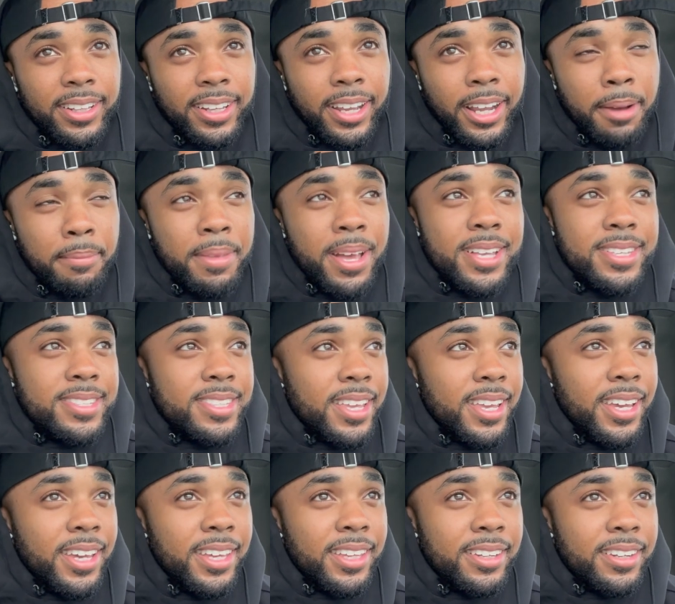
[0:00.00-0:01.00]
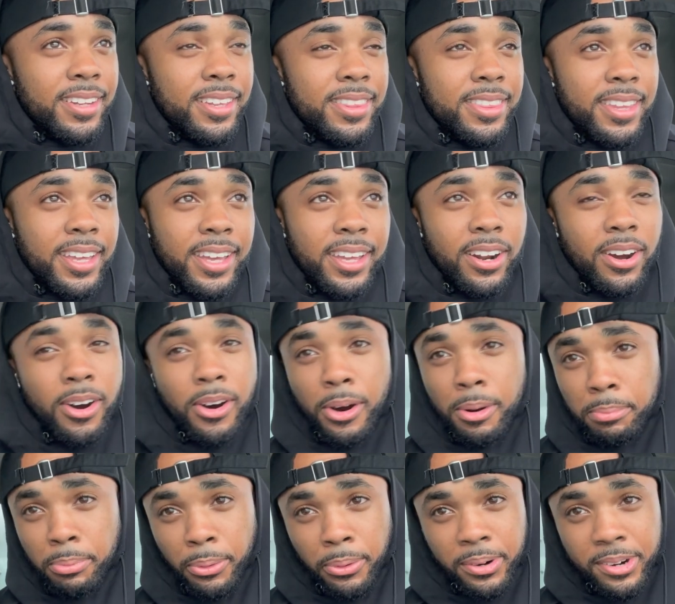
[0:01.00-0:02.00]
Like I'm not saying that all
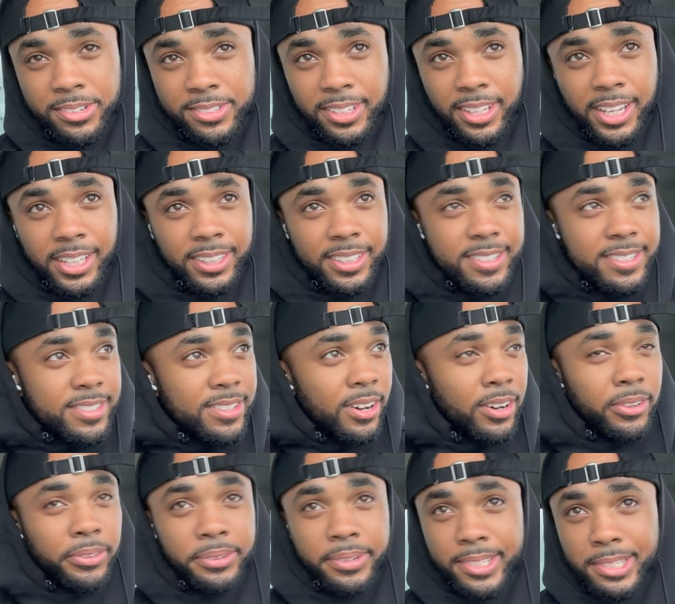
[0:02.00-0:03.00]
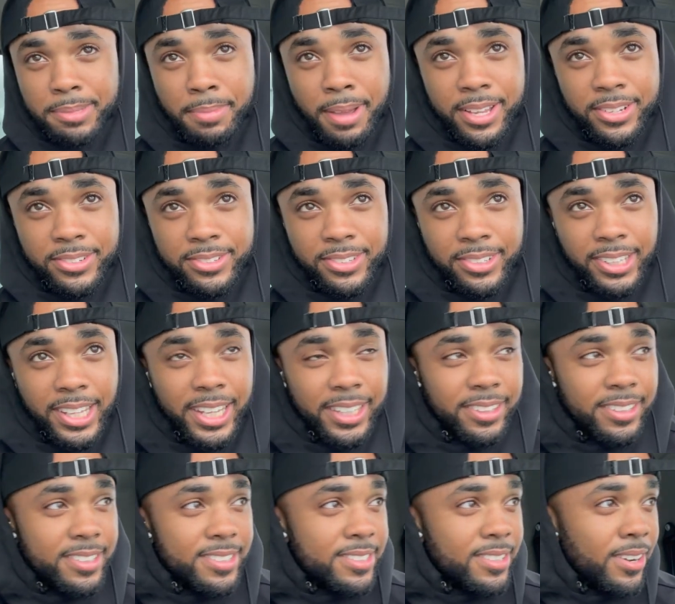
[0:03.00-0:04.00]
brokers are like this, all dispatchers are like
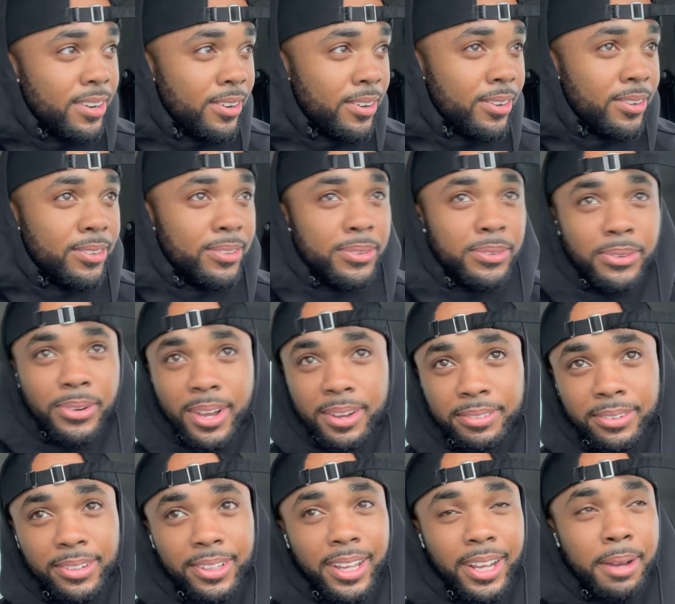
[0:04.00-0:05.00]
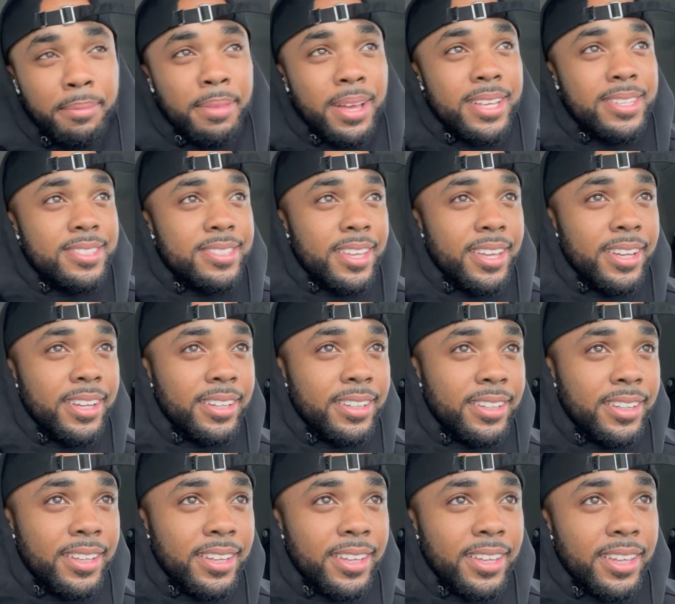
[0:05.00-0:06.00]
this, all whoever. Like I'm not saying,
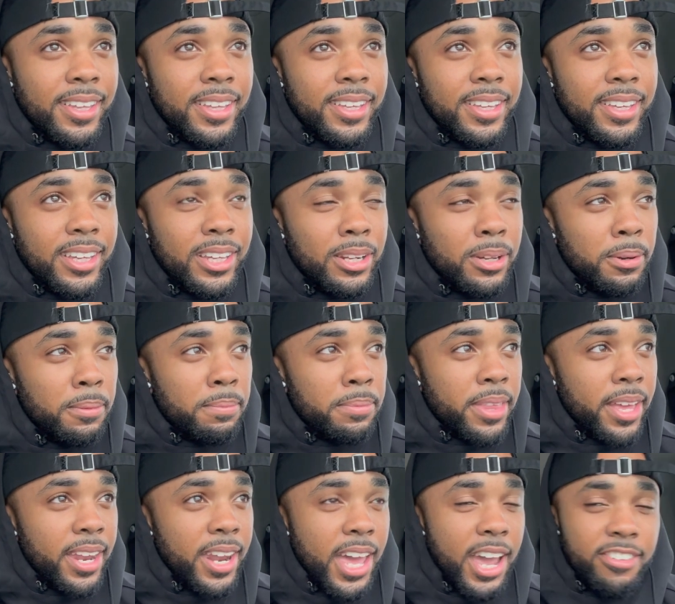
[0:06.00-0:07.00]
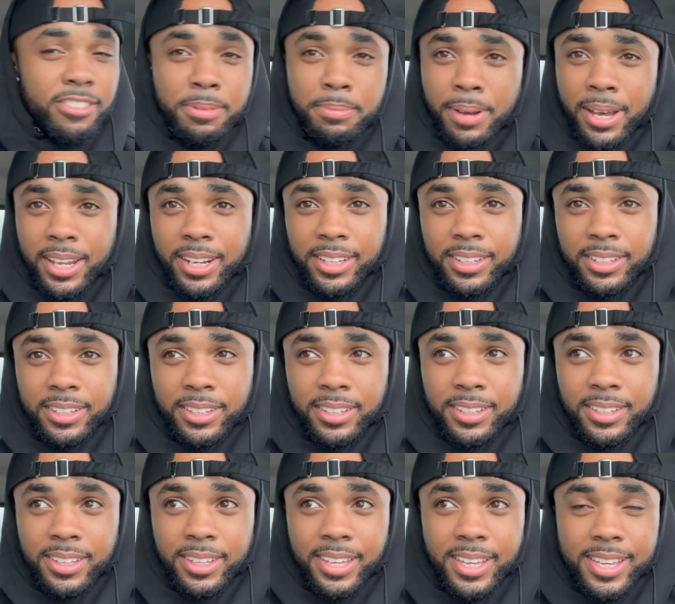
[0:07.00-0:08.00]
you know, that everybody
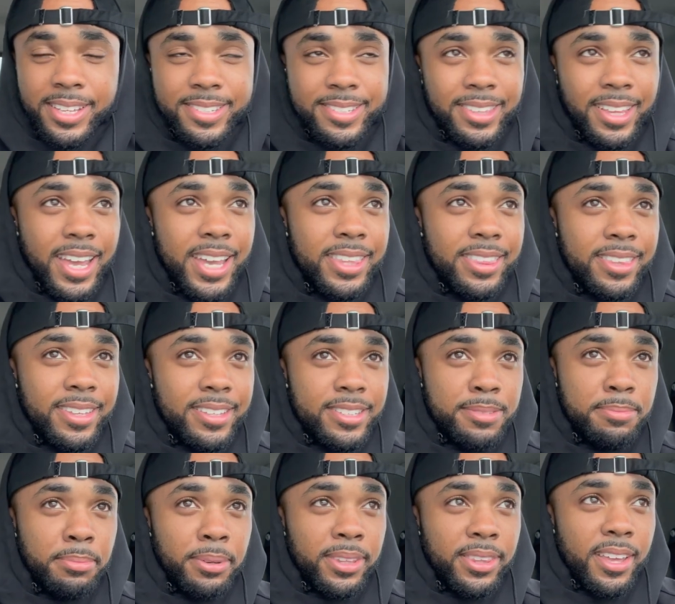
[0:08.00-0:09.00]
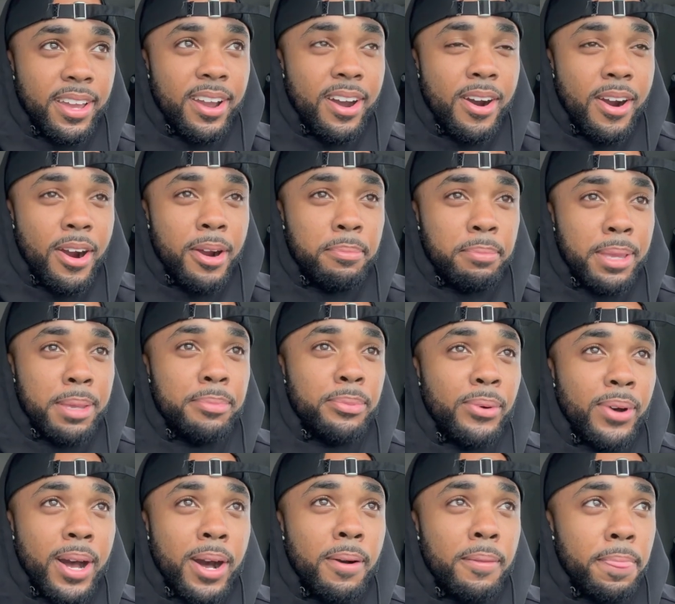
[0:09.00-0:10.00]
is like this, but there are people
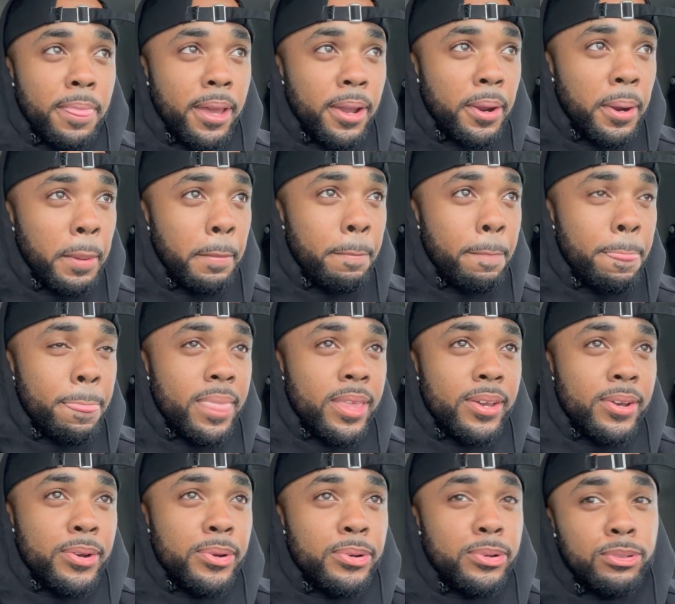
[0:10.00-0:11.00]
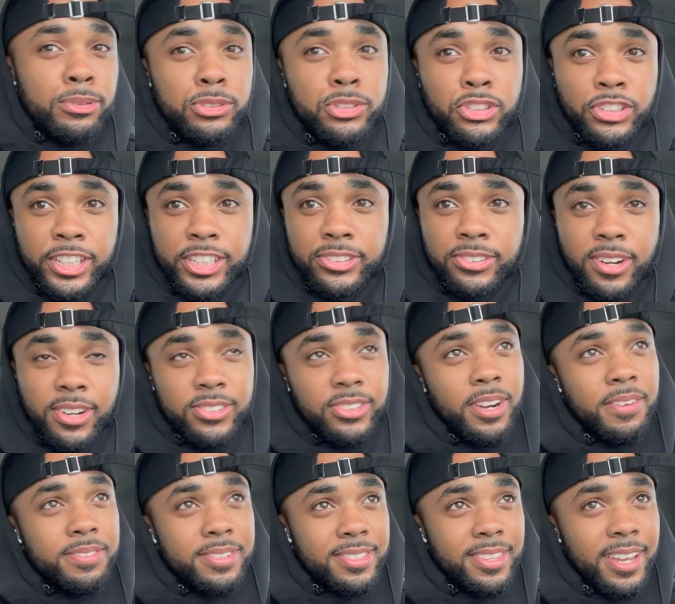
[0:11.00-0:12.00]
out there who treat truck
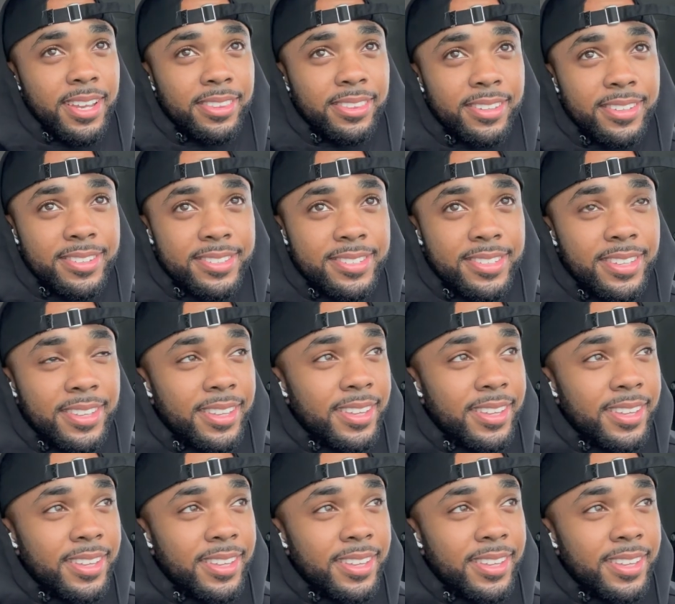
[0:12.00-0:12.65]
drivers like this